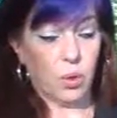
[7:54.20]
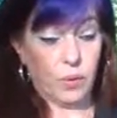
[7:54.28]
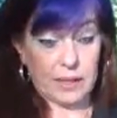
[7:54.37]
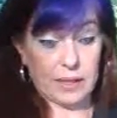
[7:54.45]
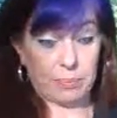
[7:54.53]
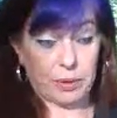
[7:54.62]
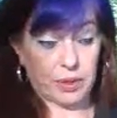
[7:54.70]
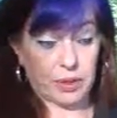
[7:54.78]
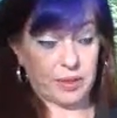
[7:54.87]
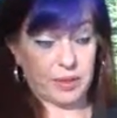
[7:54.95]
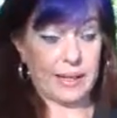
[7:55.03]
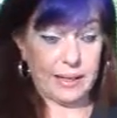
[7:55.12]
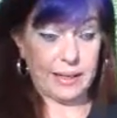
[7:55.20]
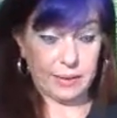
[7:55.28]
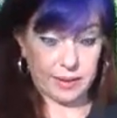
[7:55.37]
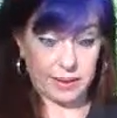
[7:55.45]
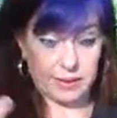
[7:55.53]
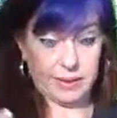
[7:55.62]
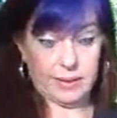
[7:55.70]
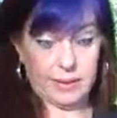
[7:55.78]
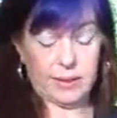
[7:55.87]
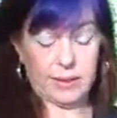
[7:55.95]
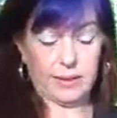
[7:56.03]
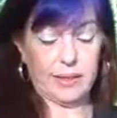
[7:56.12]
Or the other person that is
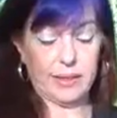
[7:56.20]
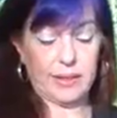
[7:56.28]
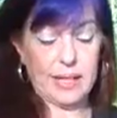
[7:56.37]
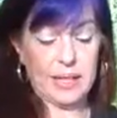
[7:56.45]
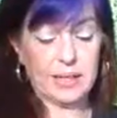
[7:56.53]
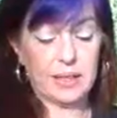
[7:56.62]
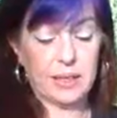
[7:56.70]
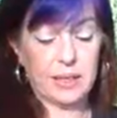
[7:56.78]
stuck in their head.